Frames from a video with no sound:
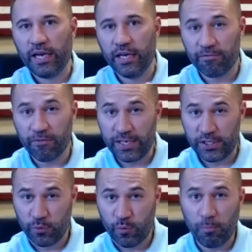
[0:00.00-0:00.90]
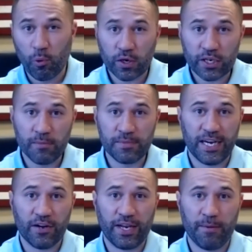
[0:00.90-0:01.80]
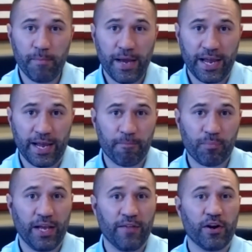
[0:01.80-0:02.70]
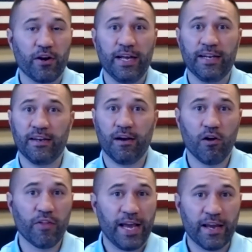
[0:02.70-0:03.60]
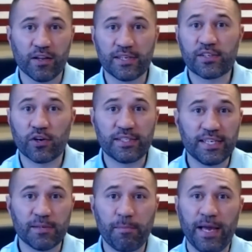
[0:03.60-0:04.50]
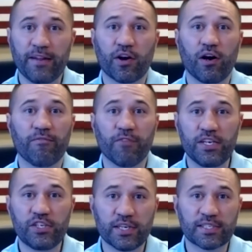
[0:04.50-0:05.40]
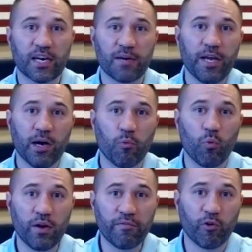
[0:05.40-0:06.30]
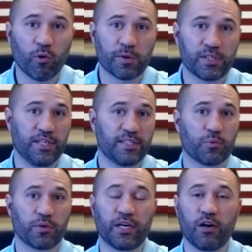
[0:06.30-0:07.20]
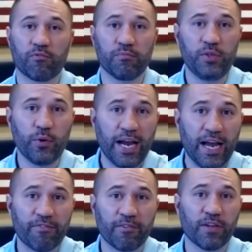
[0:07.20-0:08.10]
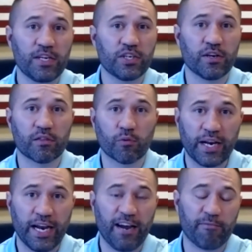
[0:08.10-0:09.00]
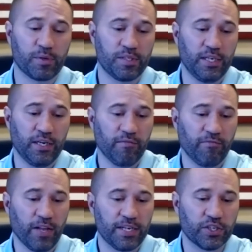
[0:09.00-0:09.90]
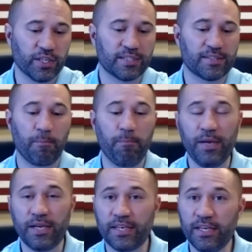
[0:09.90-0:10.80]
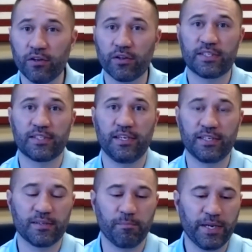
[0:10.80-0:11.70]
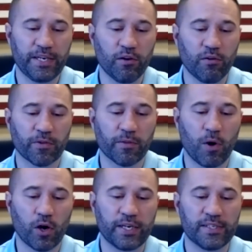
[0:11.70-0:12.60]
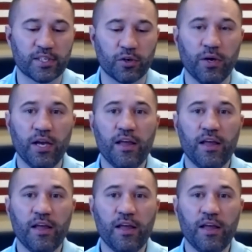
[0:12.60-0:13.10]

inflation report comes out in May, and all the analysts are anticipating that our inflation is going to be up 1 full percent. So we're going to go from 2.5% inflation to 3.5% inflation. That's a big deal. It's a big deal for the market. So